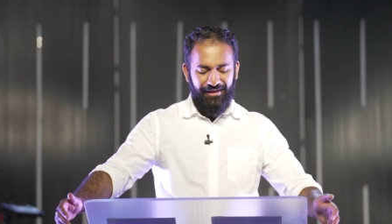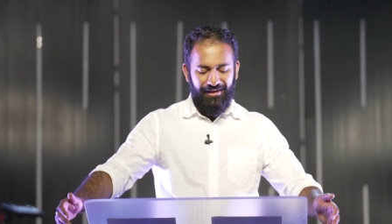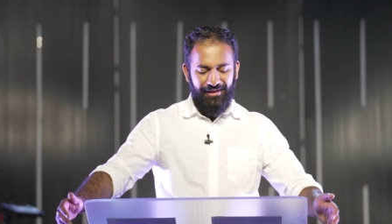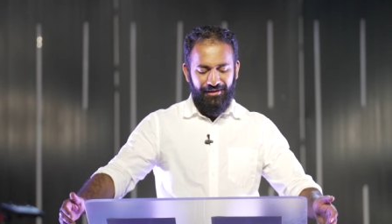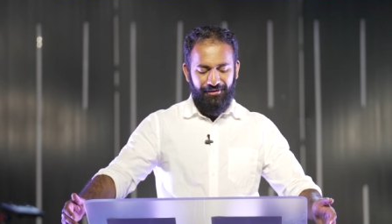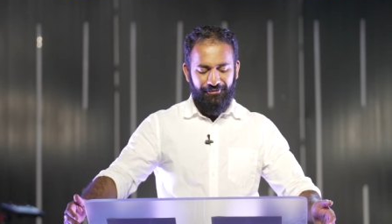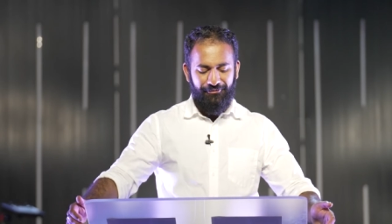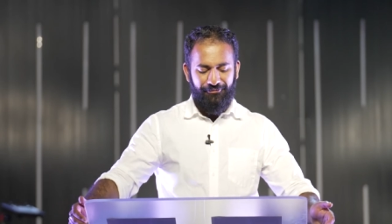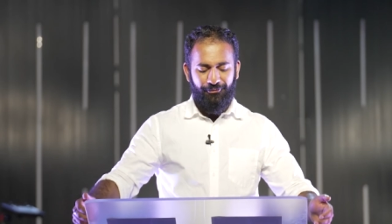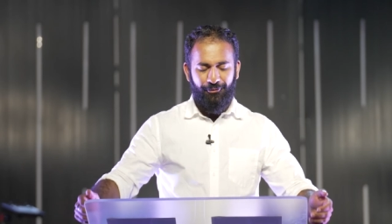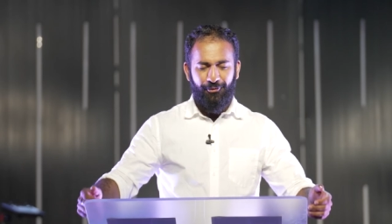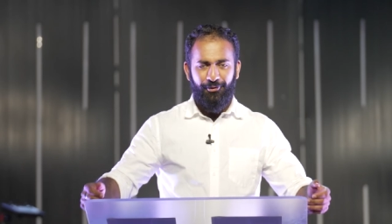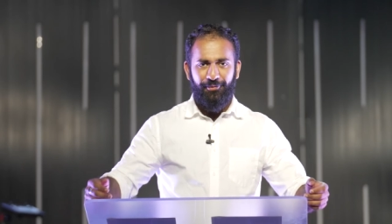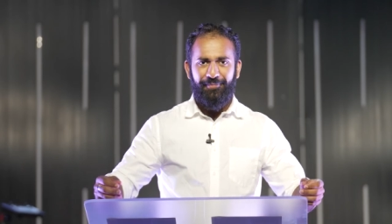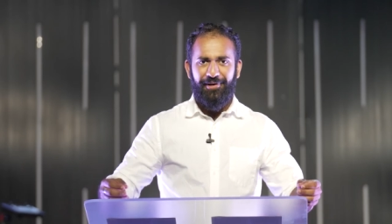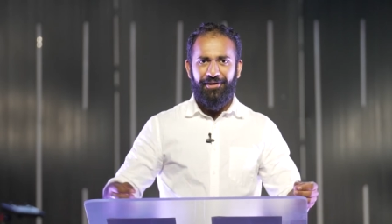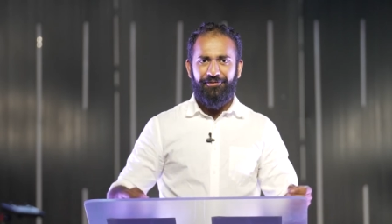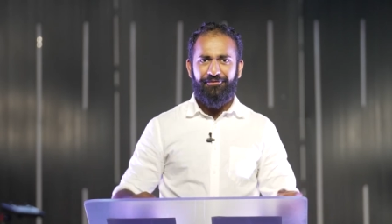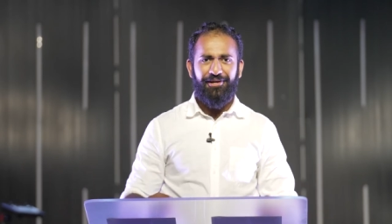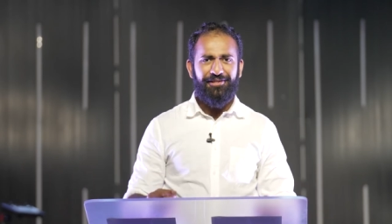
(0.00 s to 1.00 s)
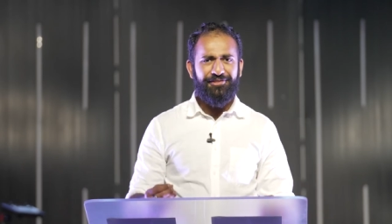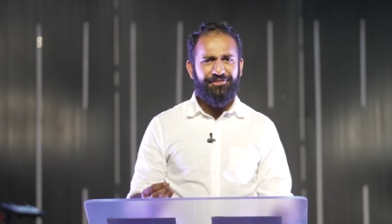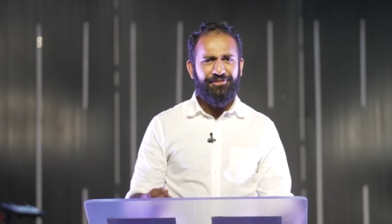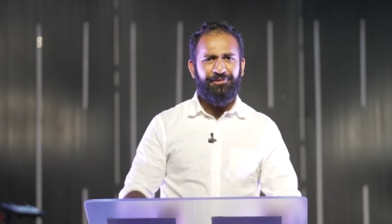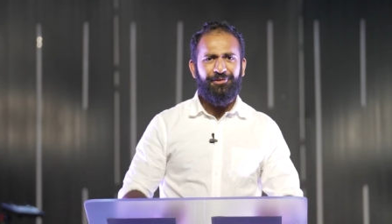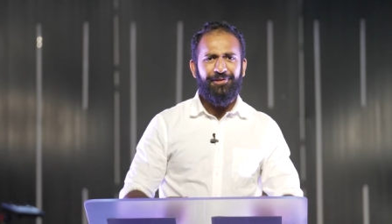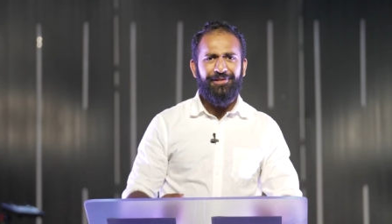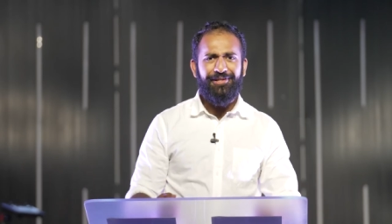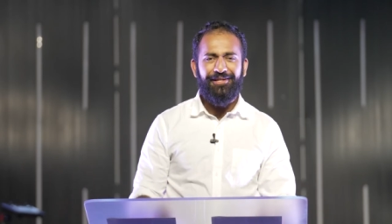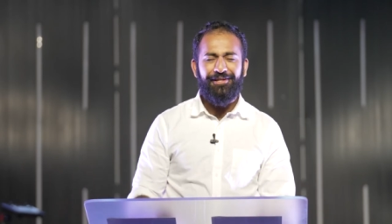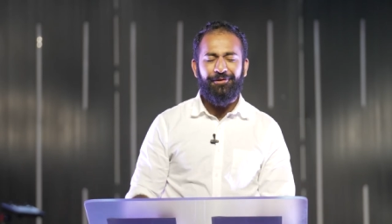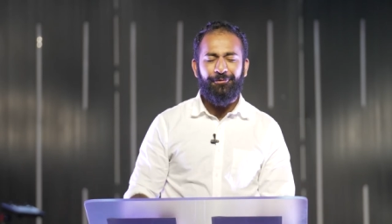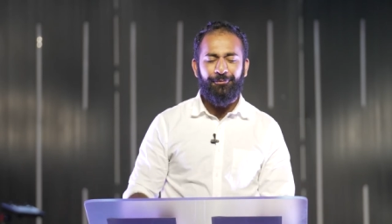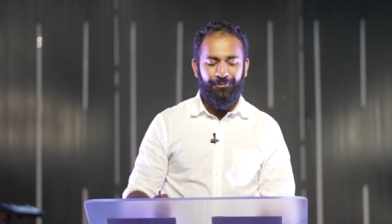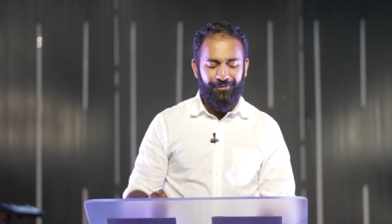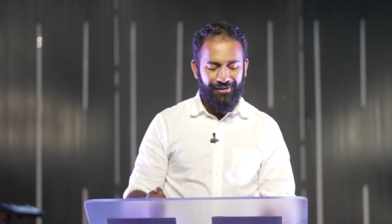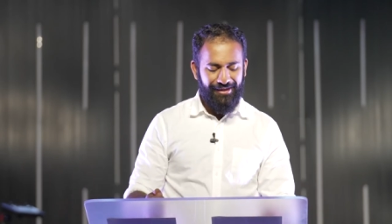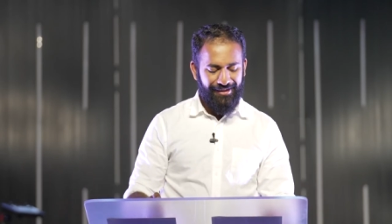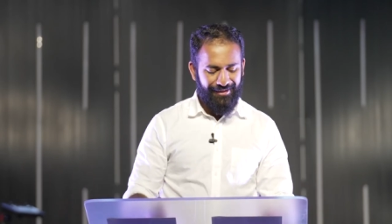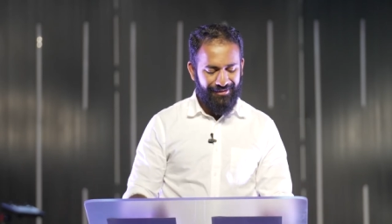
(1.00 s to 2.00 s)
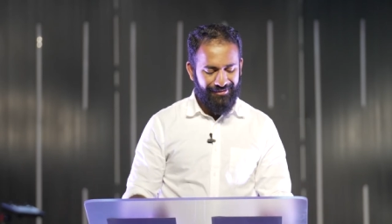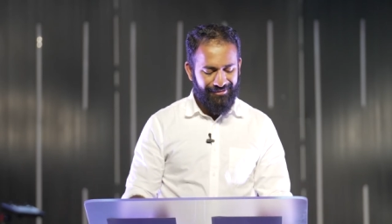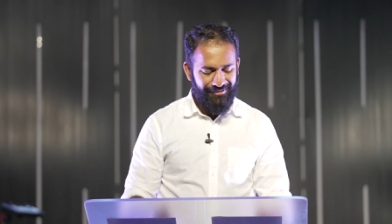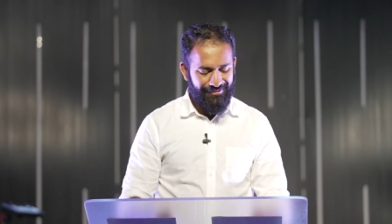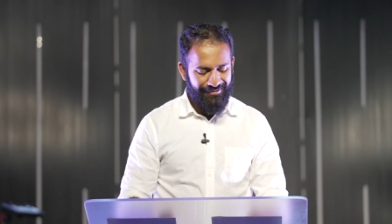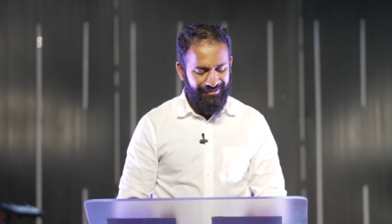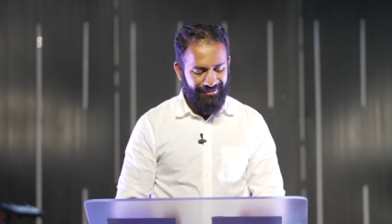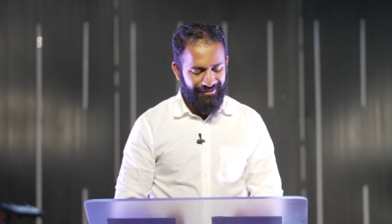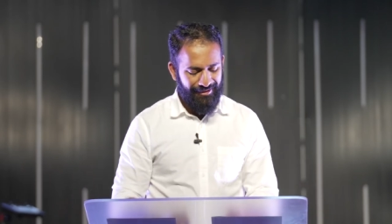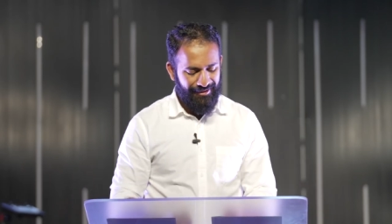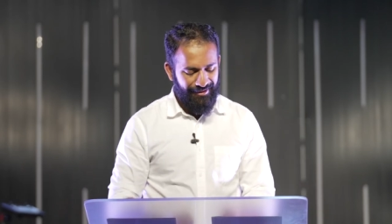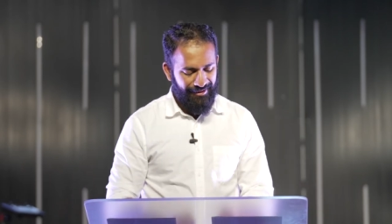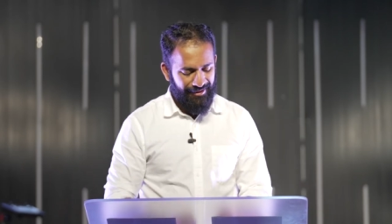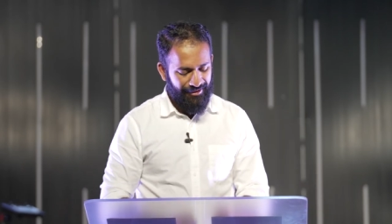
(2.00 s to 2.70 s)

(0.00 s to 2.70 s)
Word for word: in the form of us creating a reality